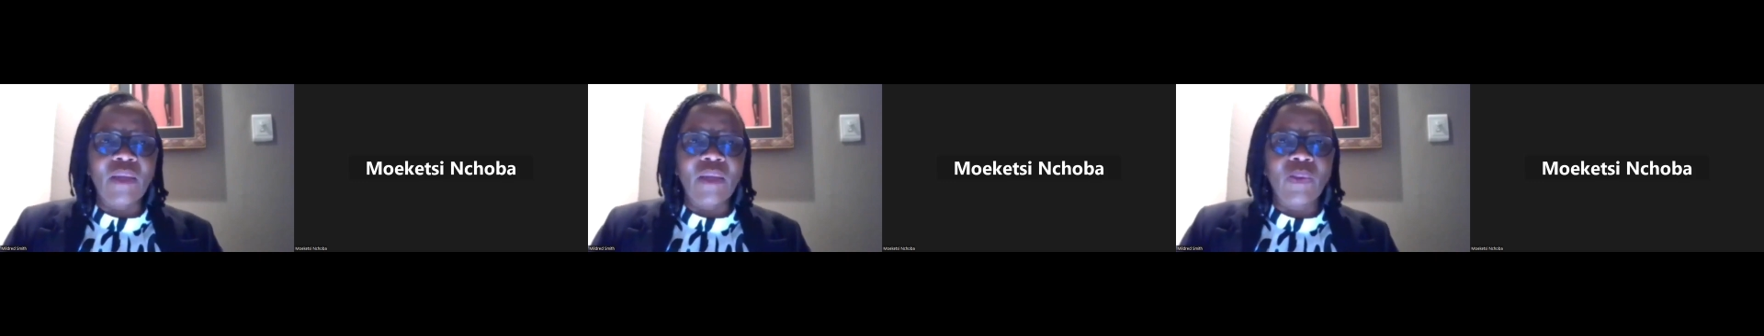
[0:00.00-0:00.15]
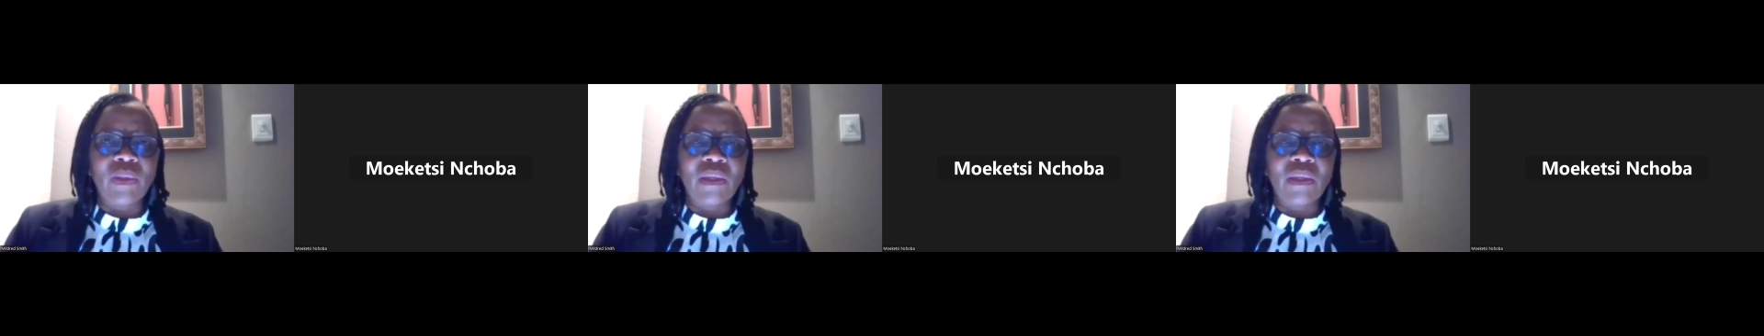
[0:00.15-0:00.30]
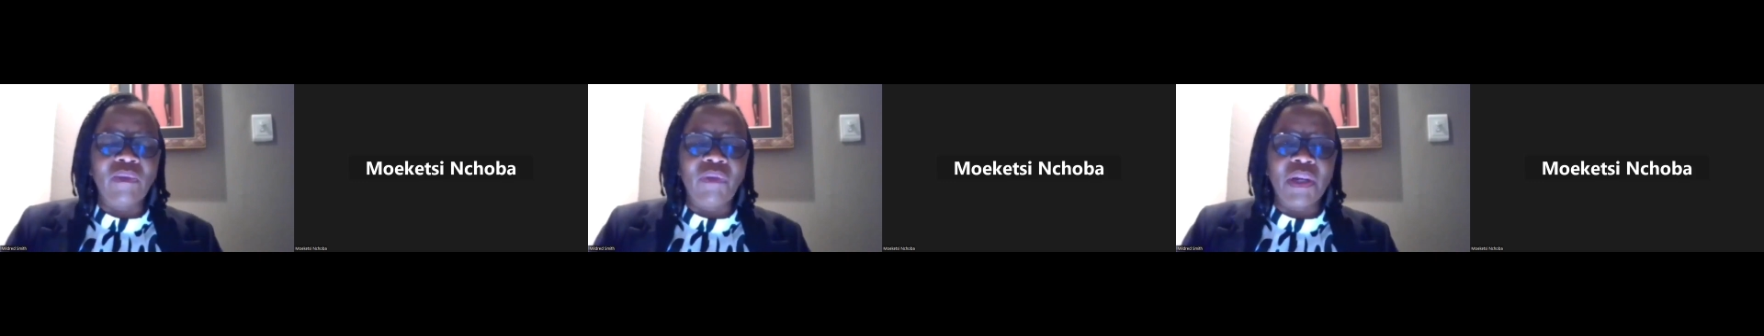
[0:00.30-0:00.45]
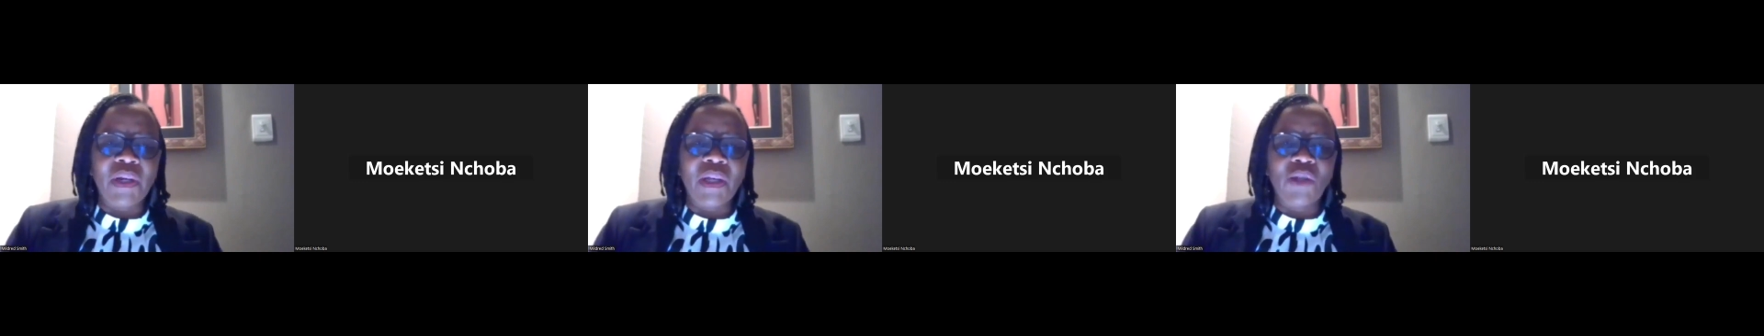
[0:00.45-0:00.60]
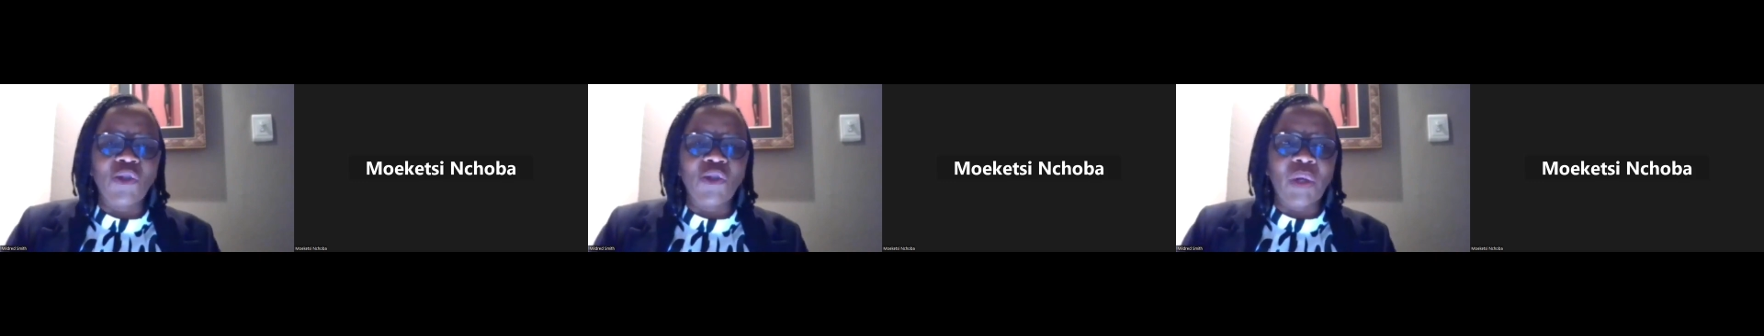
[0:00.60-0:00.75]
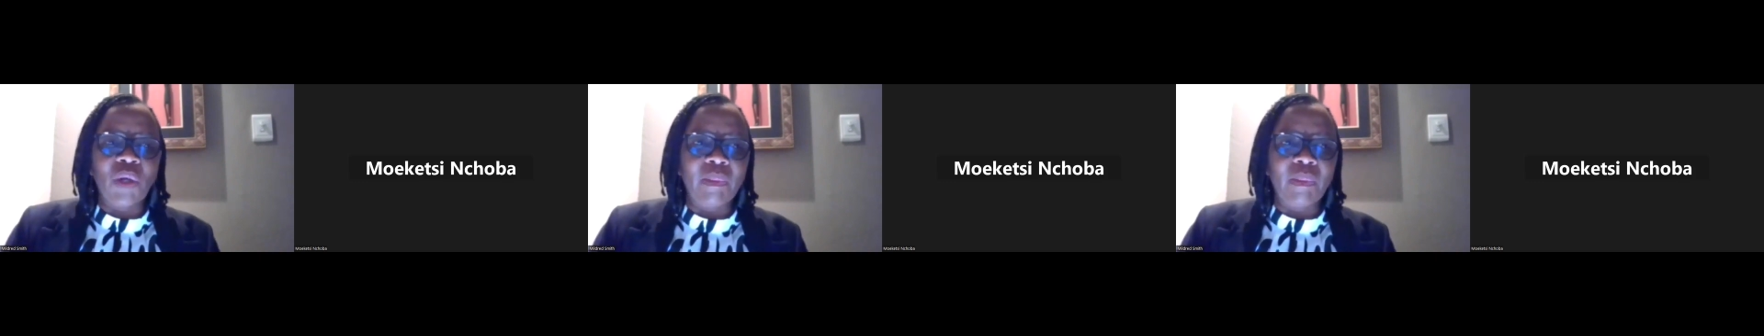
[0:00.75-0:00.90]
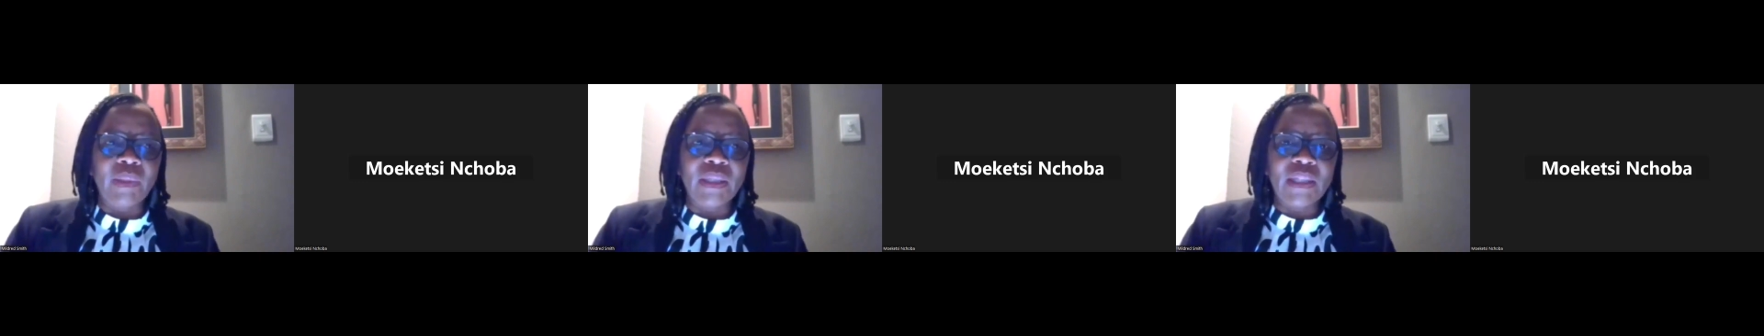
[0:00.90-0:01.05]
was a very
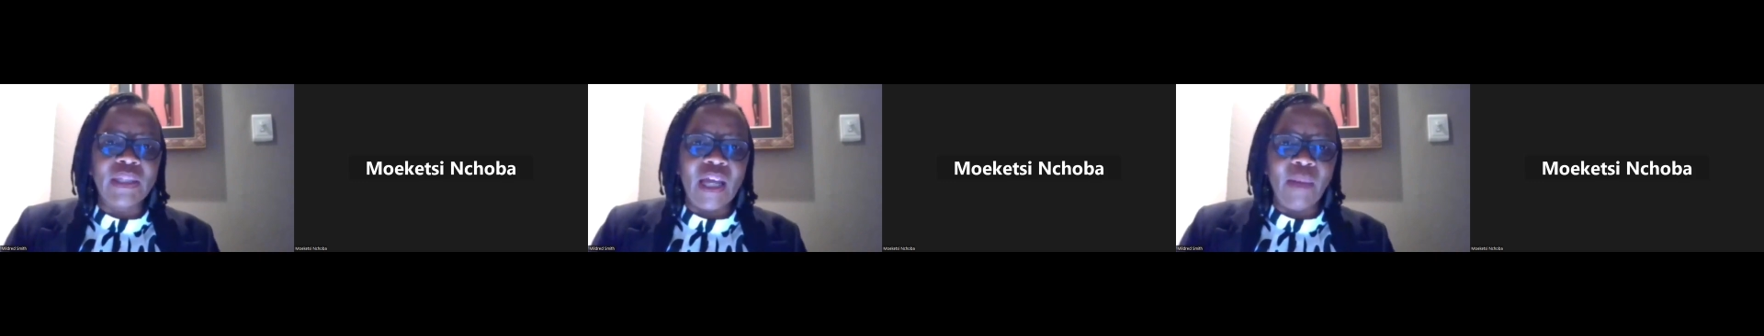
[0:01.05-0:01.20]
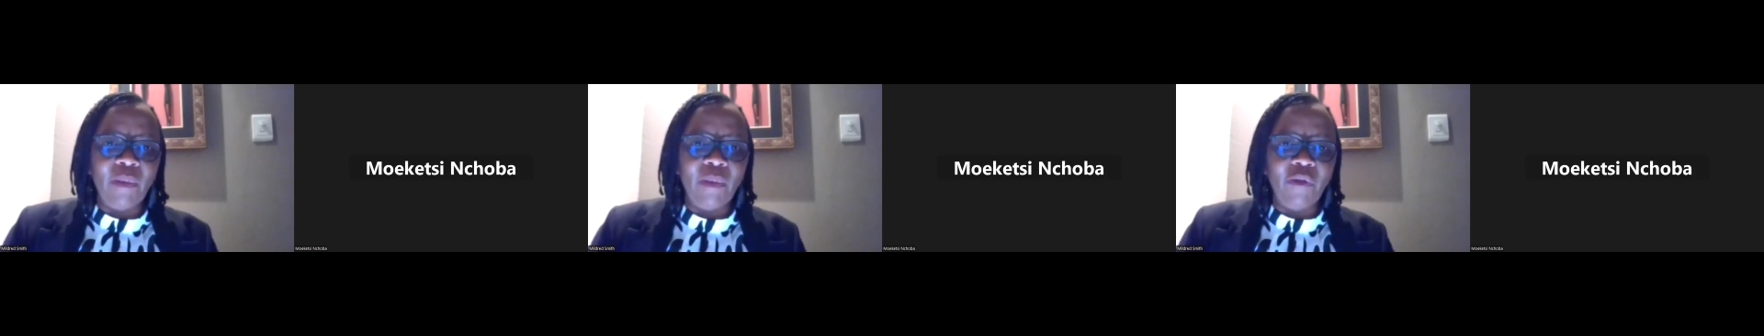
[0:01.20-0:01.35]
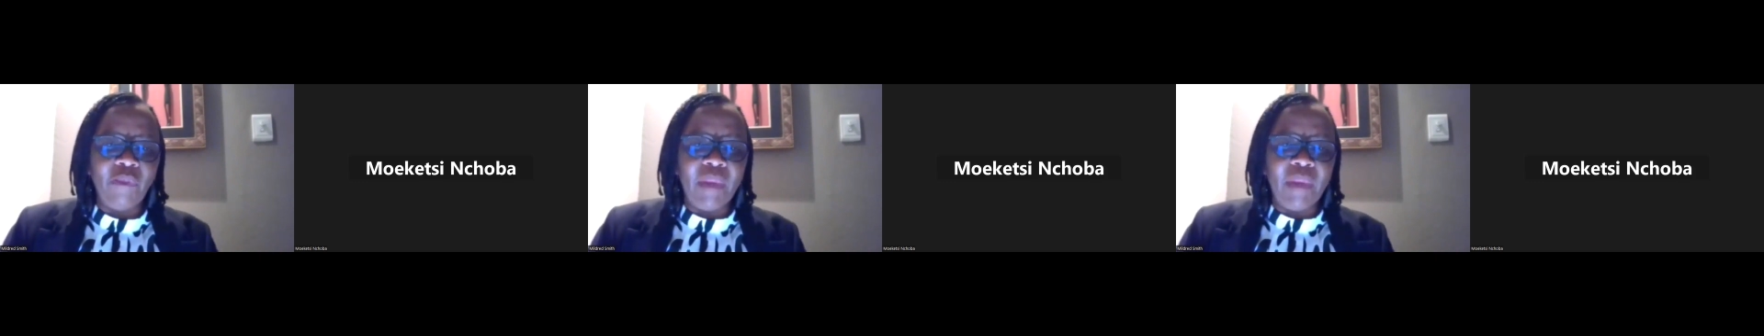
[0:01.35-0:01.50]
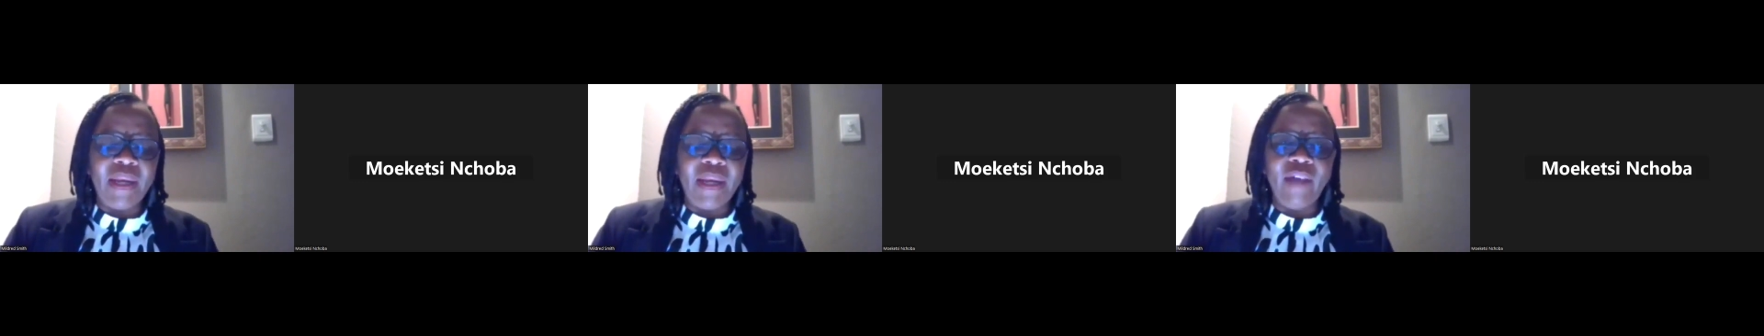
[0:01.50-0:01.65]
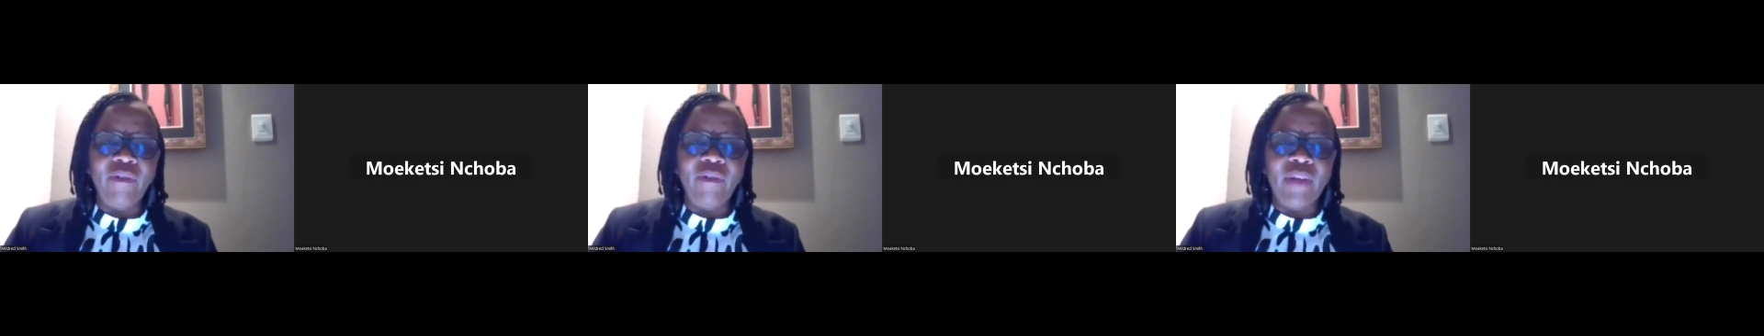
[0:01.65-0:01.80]
enjoyable time of my life,